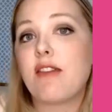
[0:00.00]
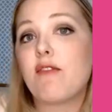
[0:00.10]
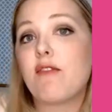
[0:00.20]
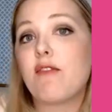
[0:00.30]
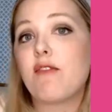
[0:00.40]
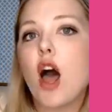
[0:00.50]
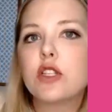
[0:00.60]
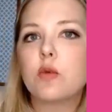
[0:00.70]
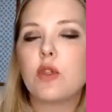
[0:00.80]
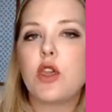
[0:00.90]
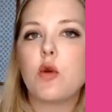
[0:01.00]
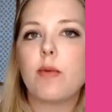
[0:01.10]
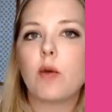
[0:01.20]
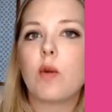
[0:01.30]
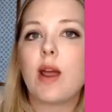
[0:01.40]
They've comments with
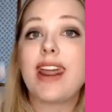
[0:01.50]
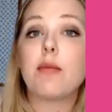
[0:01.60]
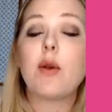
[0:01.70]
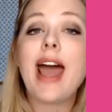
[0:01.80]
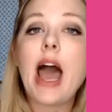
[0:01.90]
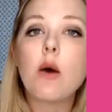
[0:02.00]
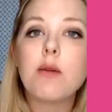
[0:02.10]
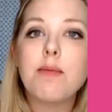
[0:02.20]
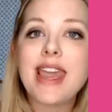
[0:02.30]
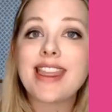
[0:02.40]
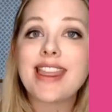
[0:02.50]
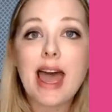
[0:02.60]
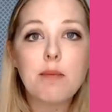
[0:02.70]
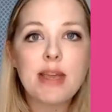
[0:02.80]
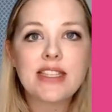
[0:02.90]
you about writing, about how to make
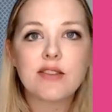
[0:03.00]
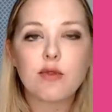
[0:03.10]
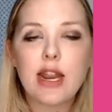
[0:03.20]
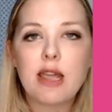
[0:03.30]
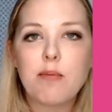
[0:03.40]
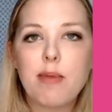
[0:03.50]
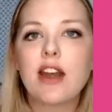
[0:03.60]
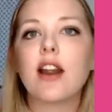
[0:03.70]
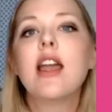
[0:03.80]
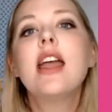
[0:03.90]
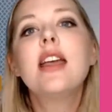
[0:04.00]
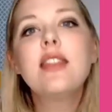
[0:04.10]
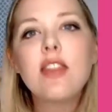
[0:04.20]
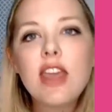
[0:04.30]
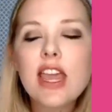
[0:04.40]
that piece of writing better.
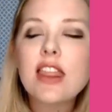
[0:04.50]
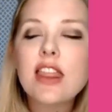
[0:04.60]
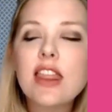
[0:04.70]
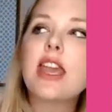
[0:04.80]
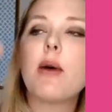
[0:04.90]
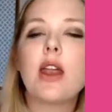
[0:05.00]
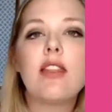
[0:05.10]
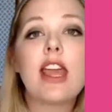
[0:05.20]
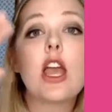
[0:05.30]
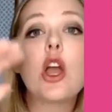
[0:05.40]
Then they can think about it.